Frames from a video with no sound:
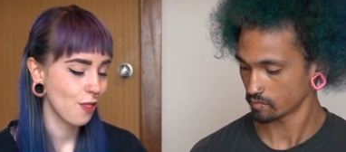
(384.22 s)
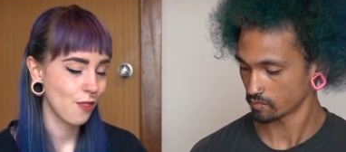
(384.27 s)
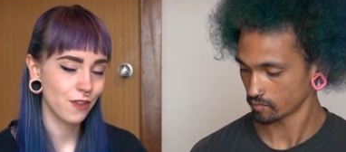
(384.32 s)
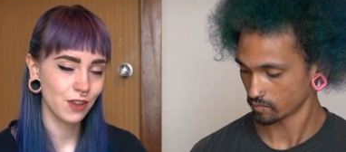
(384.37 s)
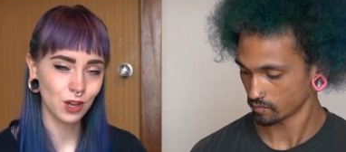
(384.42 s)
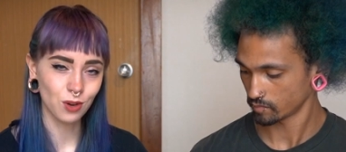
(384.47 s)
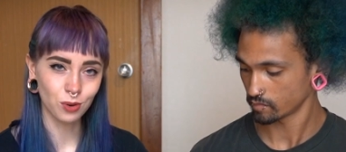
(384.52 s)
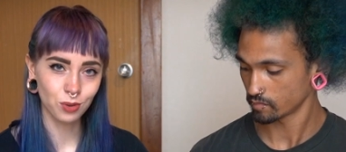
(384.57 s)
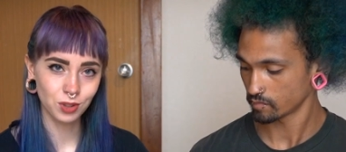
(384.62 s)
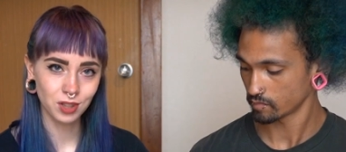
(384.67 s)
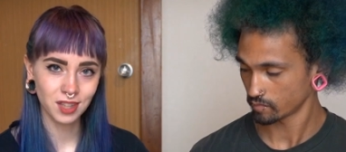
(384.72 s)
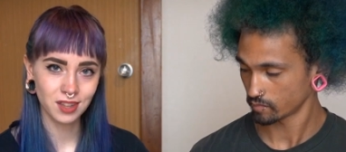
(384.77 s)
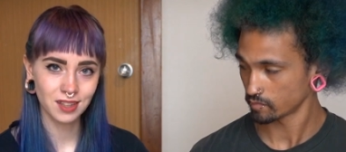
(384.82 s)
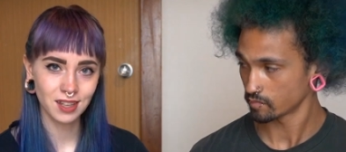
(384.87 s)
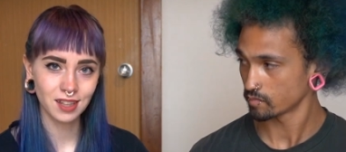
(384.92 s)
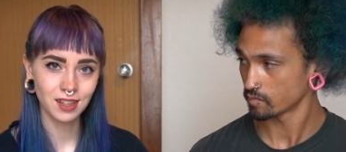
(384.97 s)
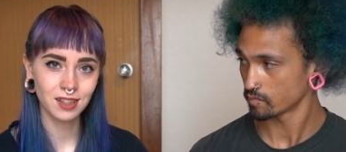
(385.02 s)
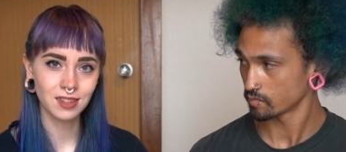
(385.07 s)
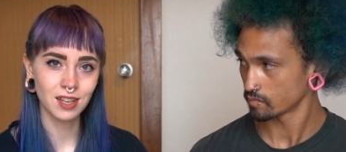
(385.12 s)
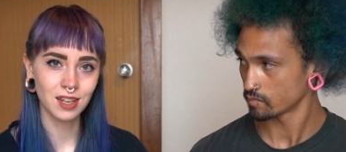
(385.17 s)
Speaker 1: The only
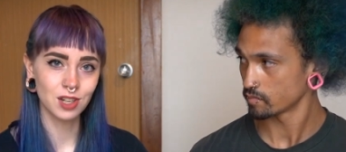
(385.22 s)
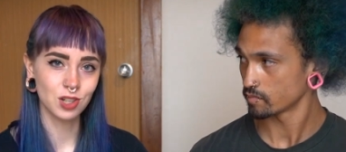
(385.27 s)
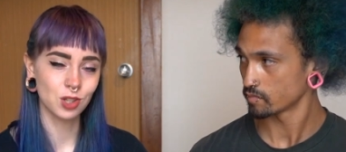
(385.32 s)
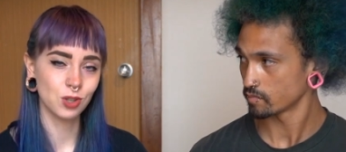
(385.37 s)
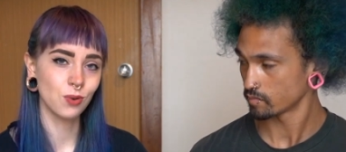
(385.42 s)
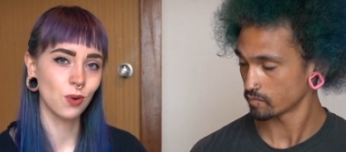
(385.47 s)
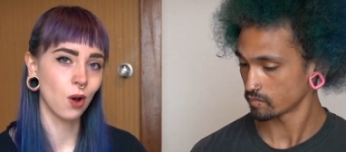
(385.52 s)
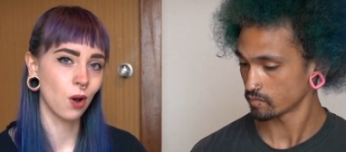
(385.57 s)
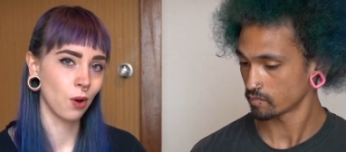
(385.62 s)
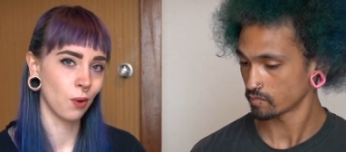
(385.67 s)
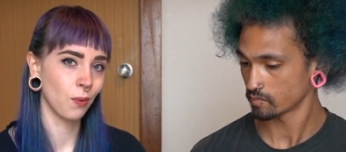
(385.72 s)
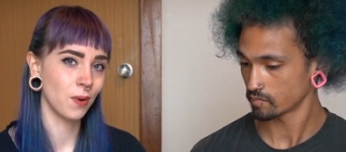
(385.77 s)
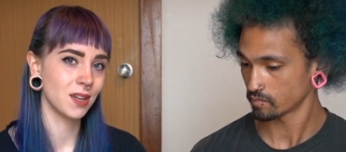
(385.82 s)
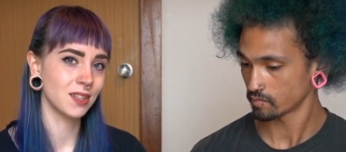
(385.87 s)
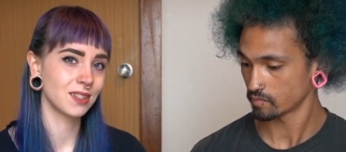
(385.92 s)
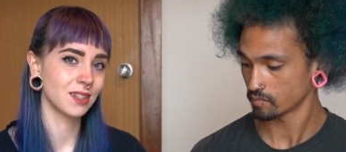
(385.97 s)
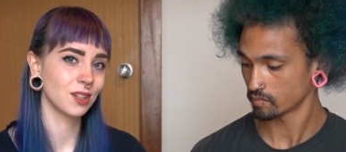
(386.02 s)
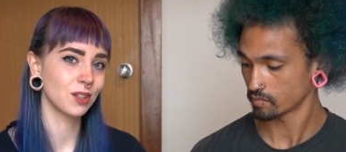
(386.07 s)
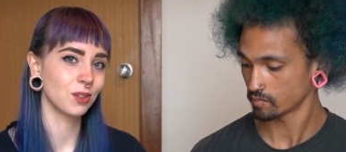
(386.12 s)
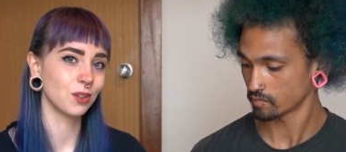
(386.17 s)
thing that they do
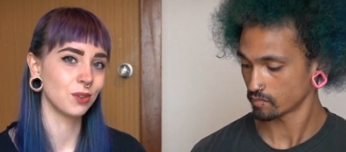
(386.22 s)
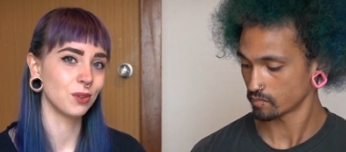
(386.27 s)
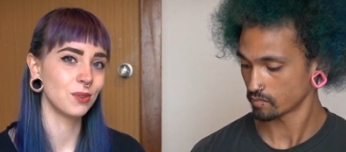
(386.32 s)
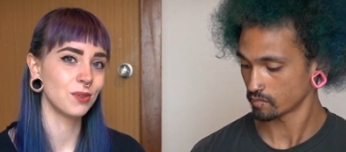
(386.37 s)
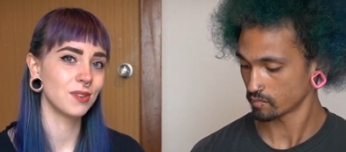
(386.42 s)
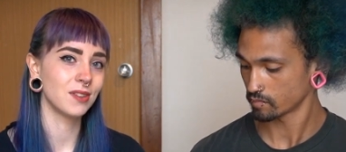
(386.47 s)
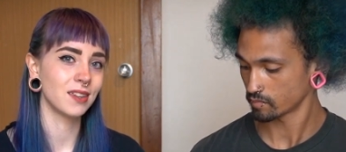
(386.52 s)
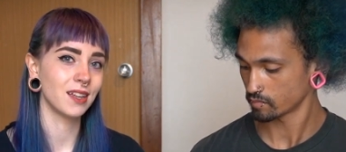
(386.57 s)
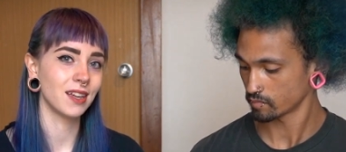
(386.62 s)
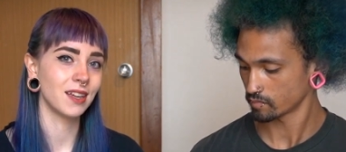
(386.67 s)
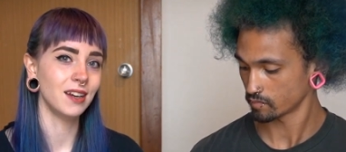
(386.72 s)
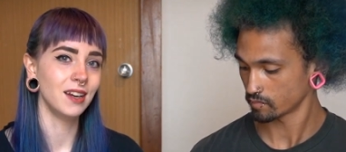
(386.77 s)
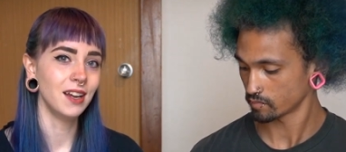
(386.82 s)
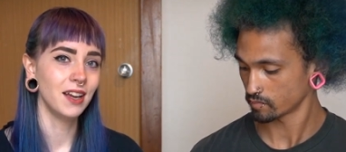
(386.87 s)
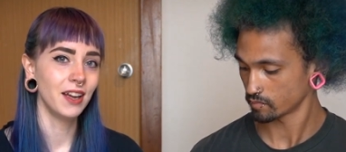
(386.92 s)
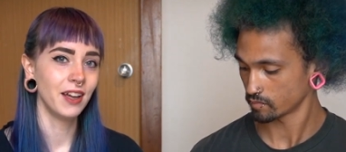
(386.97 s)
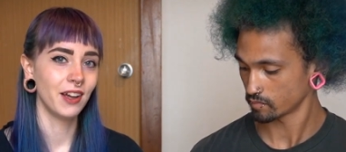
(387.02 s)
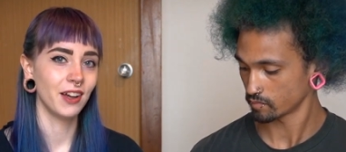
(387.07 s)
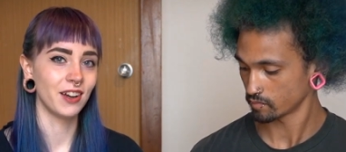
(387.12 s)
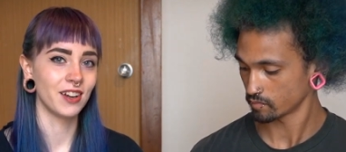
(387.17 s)
always include that
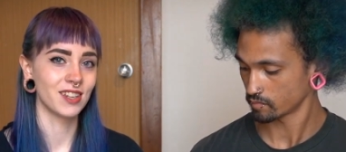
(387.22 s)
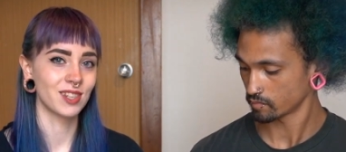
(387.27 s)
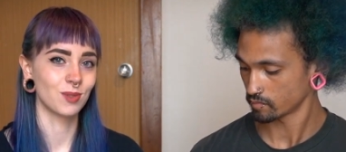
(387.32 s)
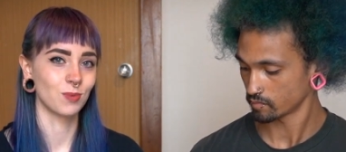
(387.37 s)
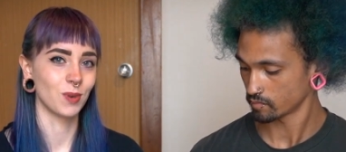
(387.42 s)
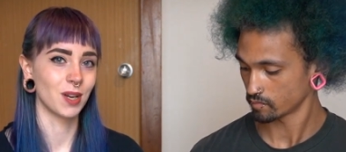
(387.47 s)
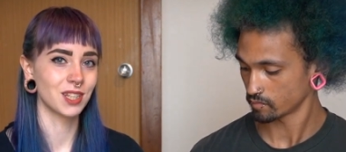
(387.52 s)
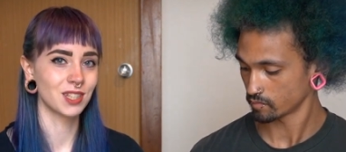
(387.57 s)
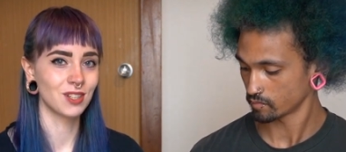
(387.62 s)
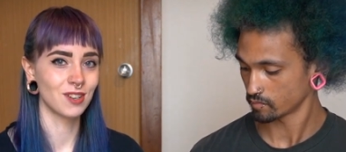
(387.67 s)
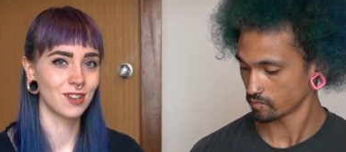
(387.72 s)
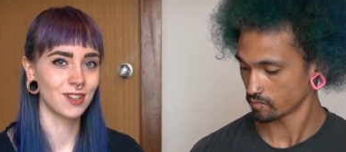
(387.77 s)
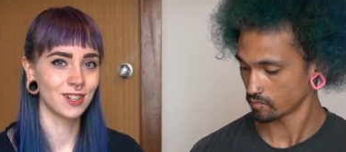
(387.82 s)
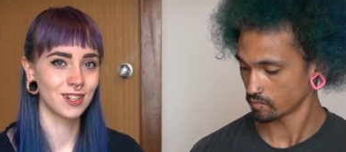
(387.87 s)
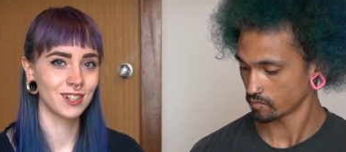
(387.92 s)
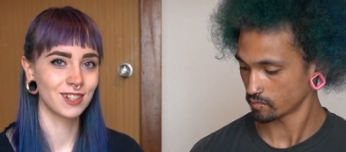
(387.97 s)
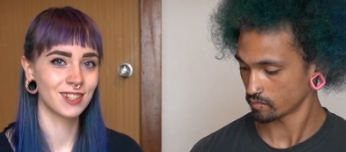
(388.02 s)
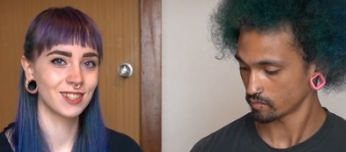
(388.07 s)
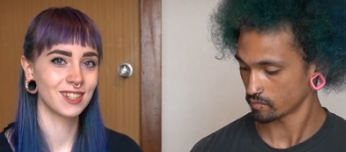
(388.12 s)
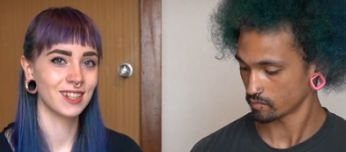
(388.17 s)
us
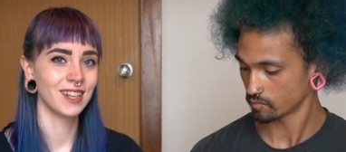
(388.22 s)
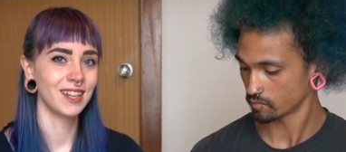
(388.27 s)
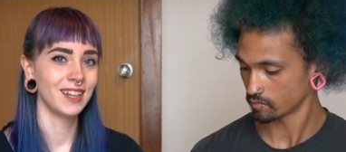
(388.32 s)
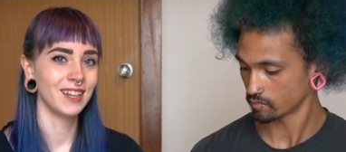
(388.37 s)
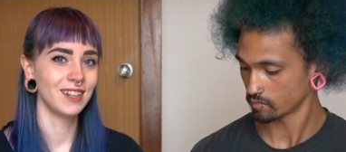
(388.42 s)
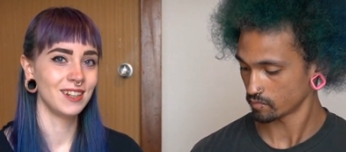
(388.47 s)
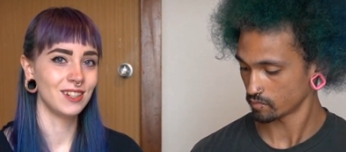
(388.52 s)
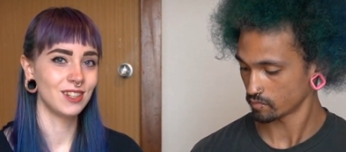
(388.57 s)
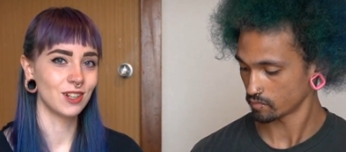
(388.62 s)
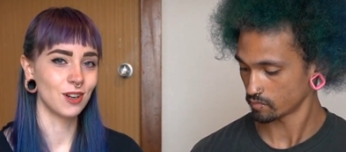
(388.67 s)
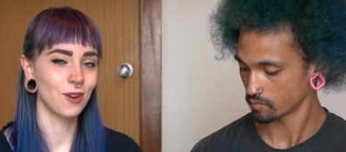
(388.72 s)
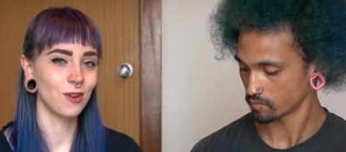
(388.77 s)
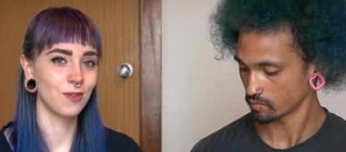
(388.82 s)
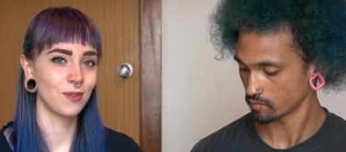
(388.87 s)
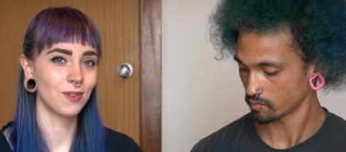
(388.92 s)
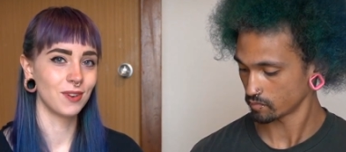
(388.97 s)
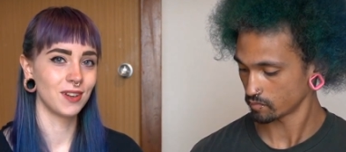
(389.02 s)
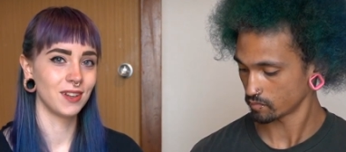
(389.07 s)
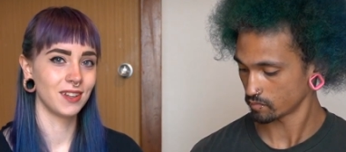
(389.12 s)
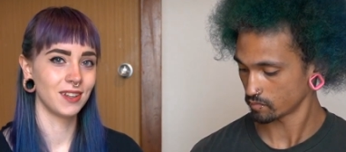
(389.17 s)
Westerners
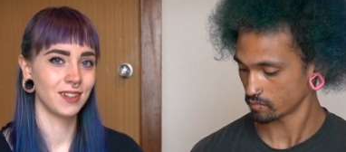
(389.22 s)
don't